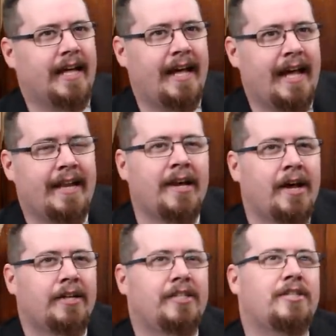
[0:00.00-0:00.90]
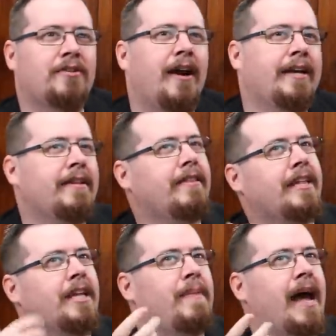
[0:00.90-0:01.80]
and just trying to
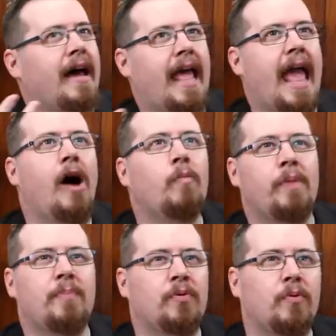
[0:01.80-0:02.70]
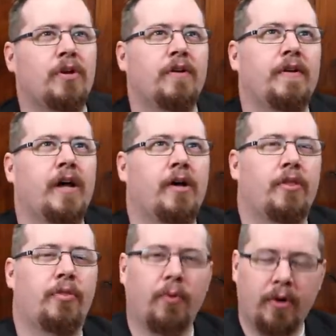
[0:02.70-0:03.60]
think about how people would have
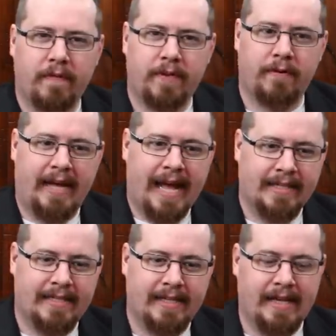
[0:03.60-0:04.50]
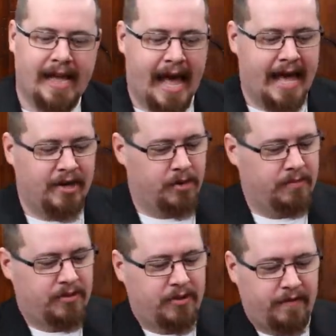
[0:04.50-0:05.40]
thought of it, reacted and
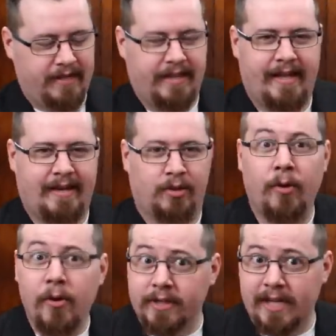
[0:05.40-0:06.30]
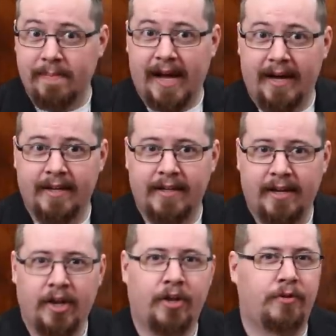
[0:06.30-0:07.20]
observed and learned about it
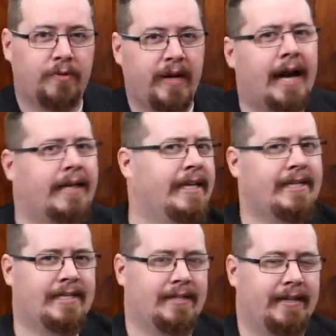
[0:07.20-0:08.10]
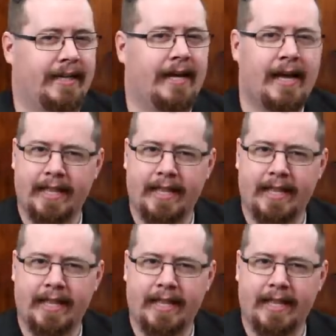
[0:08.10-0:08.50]
throughout history.